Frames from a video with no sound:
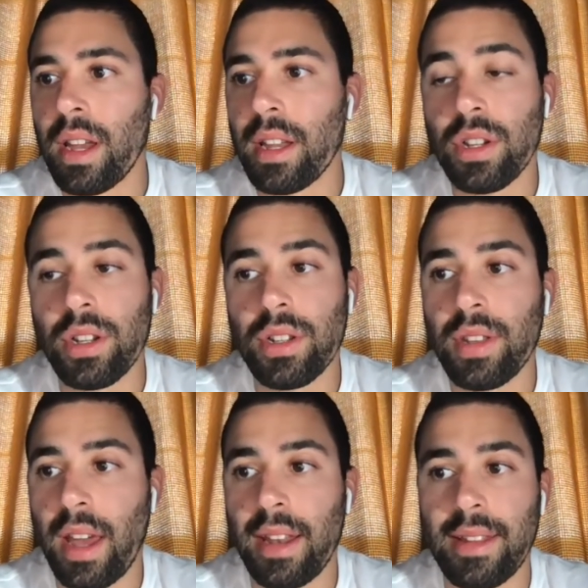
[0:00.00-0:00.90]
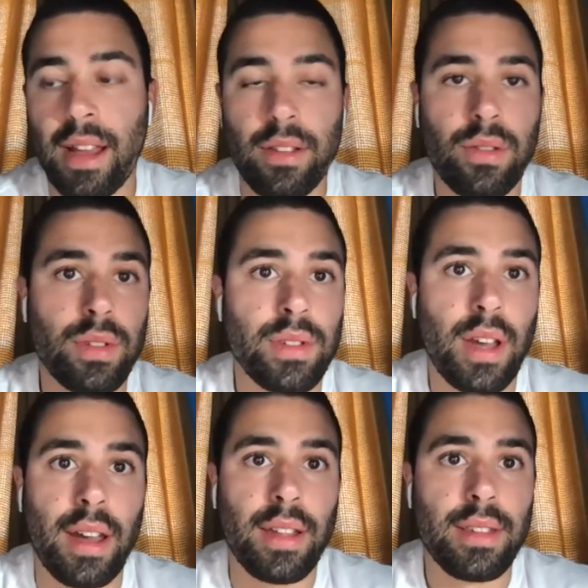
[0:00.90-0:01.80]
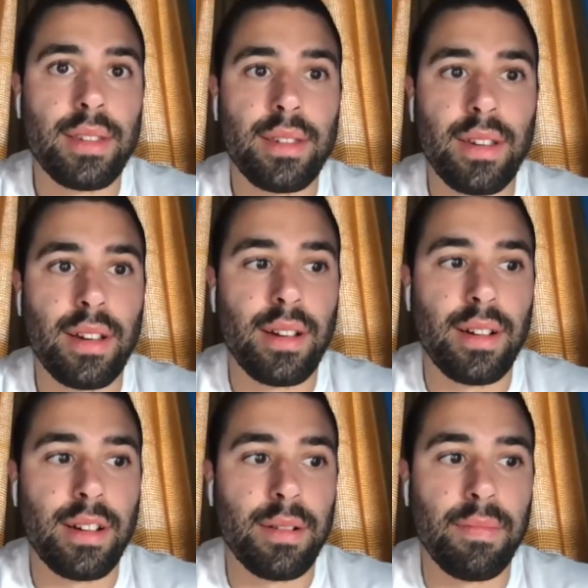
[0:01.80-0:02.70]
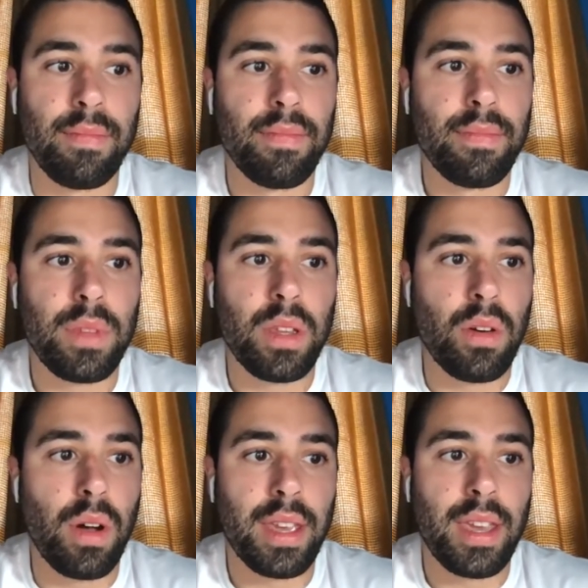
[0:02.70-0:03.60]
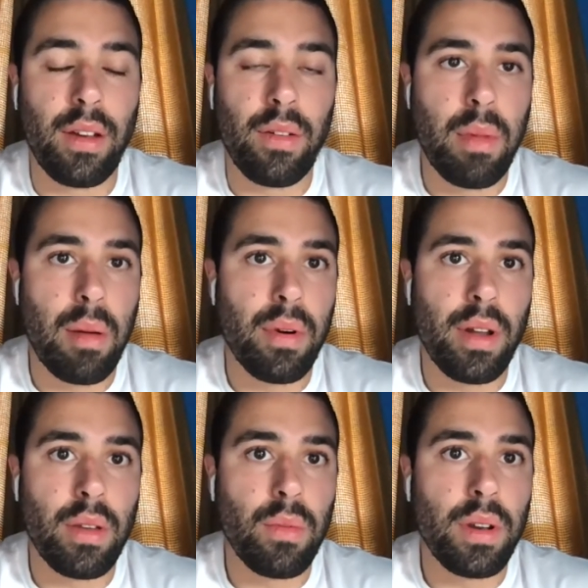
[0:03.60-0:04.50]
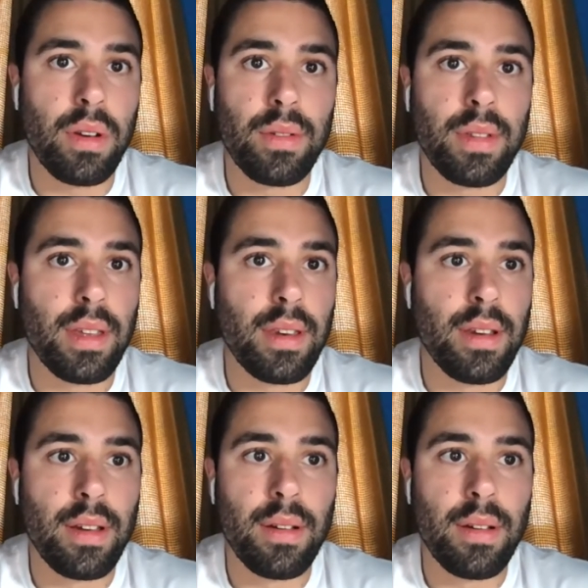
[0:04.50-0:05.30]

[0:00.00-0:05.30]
And she just had it down to a science. I can't remember anyone who did